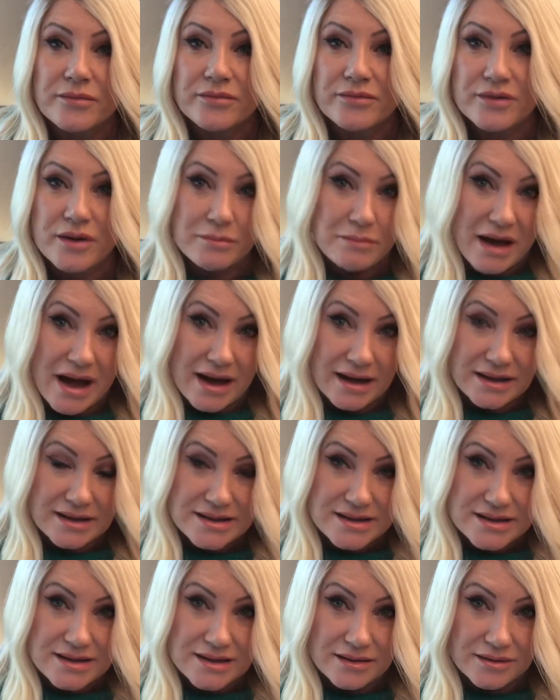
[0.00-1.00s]
for
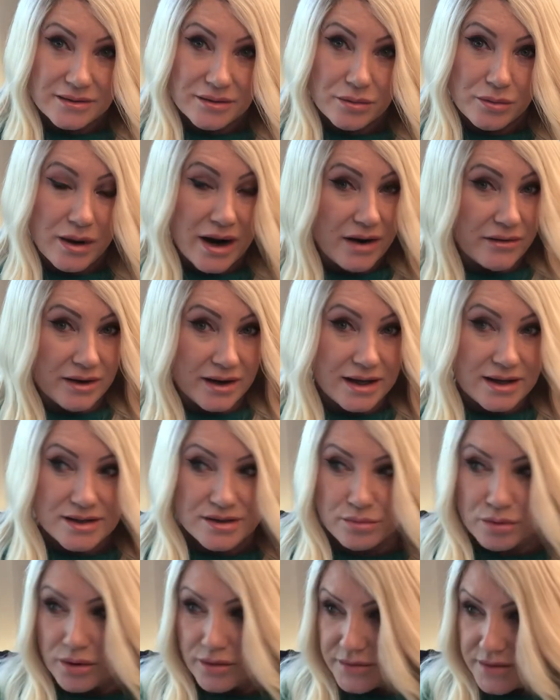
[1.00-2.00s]
Max wearing
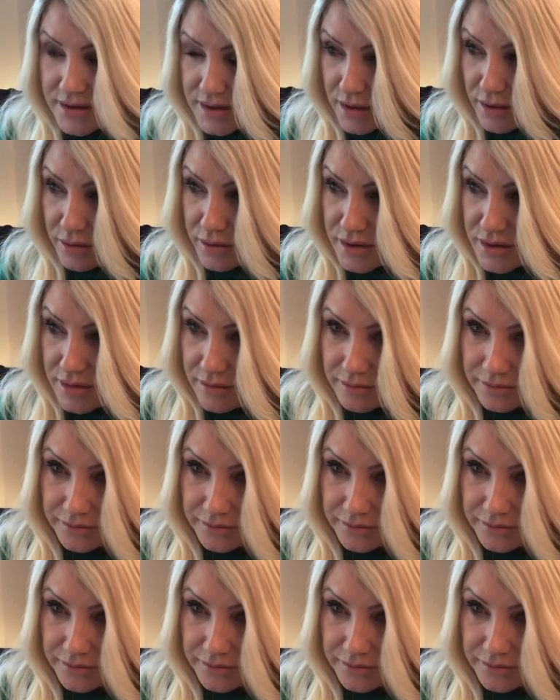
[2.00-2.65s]
his wolf suit.